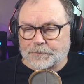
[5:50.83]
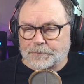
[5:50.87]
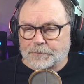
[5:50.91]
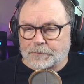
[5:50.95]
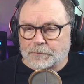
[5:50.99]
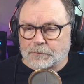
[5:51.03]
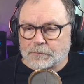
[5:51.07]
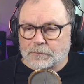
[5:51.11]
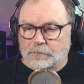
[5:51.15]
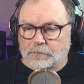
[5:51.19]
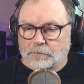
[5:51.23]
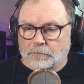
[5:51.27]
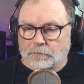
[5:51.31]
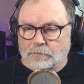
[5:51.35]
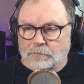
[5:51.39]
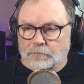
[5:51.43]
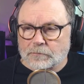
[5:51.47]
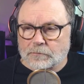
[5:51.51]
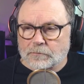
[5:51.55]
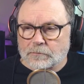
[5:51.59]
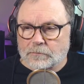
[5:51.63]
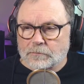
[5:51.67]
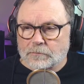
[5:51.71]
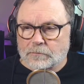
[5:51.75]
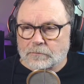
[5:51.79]

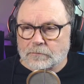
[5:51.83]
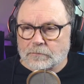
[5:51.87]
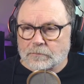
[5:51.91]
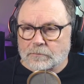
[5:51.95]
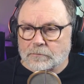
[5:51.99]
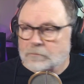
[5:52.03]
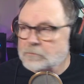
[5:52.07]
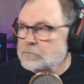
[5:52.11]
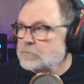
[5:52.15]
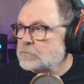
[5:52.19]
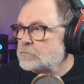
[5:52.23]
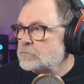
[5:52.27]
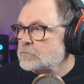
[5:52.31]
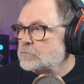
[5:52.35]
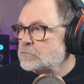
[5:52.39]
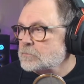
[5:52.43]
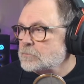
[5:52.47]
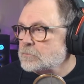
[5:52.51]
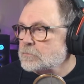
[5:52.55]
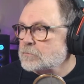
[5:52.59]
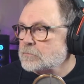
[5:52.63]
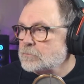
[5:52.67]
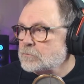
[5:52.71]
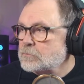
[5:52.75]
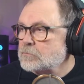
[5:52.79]

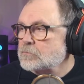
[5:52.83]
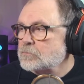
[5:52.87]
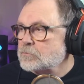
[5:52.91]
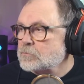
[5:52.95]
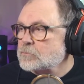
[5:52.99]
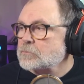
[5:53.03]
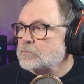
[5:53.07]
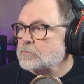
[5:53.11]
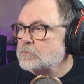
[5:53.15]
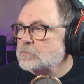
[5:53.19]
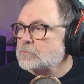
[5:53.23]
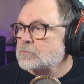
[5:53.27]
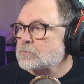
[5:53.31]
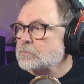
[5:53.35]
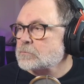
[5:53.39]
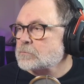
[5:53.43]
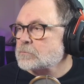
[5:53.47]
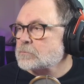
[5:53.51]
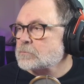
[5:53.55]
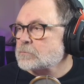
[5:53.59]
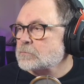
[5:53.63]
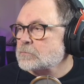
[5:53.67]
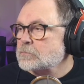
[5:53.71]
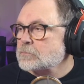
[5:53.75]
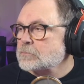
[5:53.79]

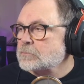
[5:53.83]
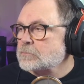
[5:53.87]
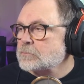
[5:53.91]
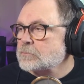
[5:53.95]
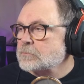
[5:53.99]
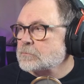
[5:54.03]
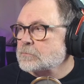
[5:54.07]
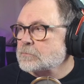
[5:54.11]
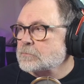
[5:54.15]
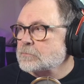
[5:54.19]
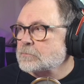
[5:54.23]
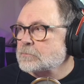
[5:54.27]
(silent)